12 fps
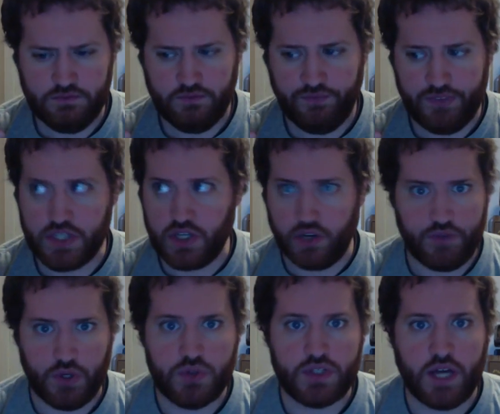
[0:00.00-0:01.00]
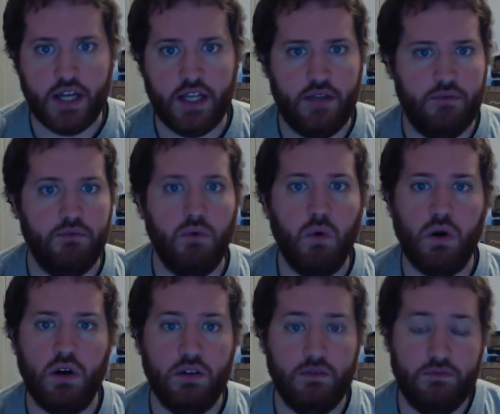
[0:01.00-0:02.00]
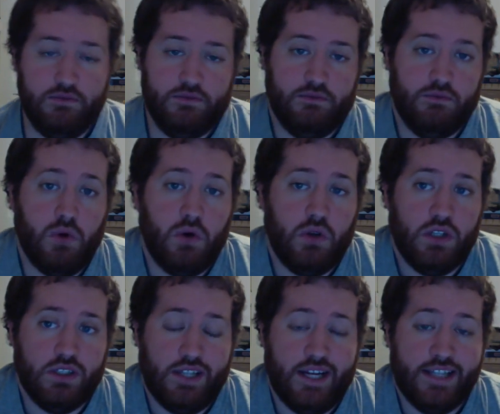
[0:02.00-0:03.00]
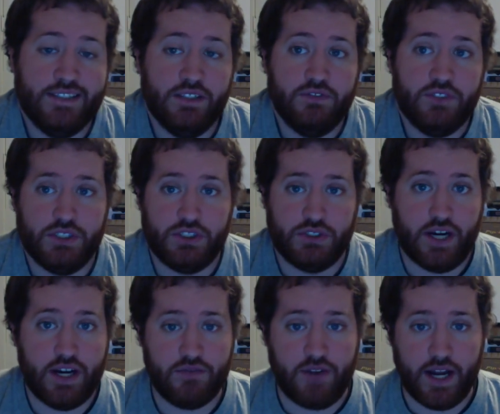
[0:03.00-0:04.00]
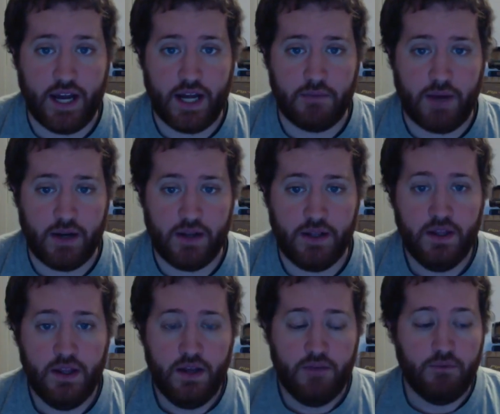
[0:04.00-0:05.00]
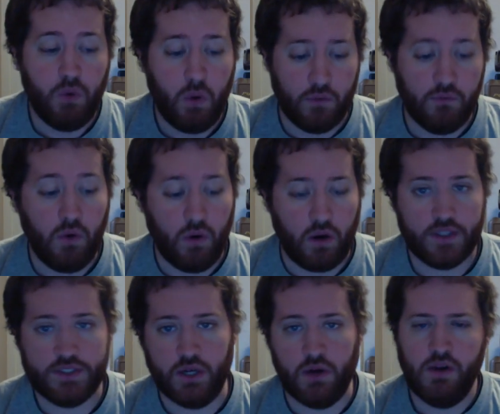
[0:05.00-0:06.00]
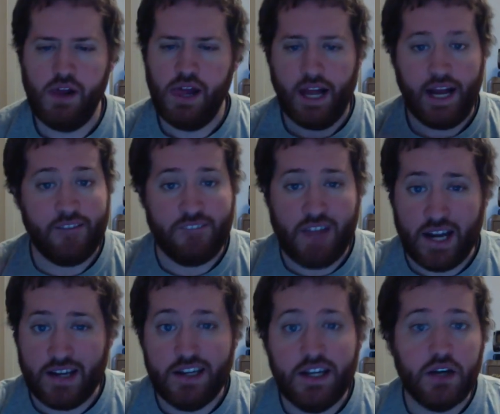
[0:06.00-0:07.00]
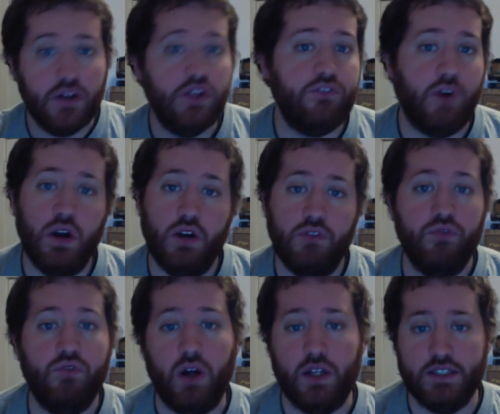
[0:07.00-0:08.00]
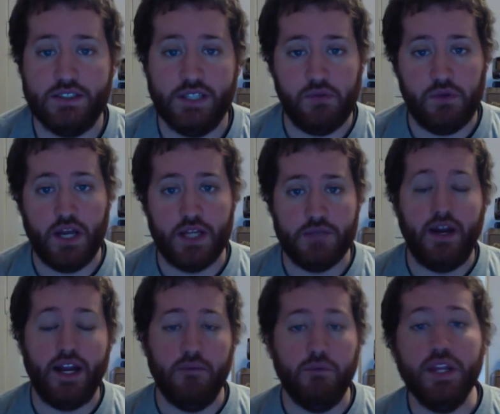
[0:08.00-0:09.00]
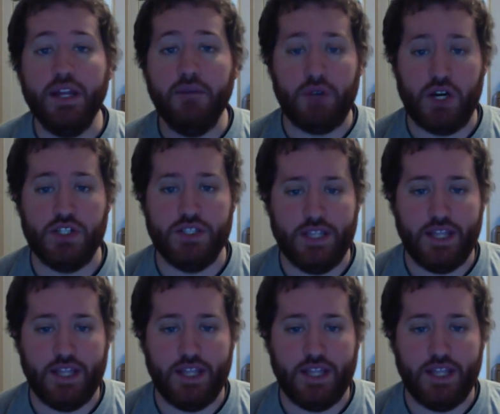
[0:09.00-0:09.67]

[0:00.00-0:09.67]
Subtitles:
just our views on it and more along the lines of just trying to find out about it more and more. So I am not nearly far enough in Fallout to give you guys my complete impressions of the